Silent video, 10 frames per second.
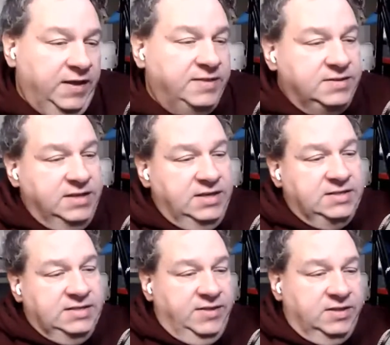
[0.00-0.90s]

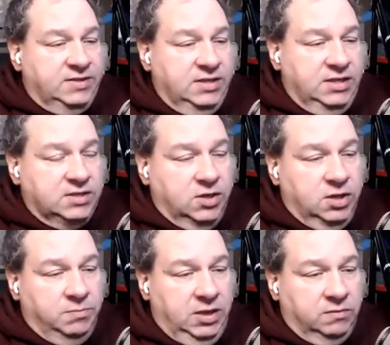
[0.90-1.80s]
did say that it's going
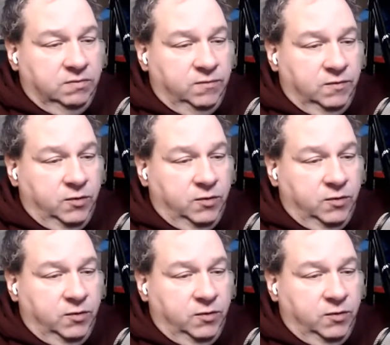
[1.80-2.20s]
to be for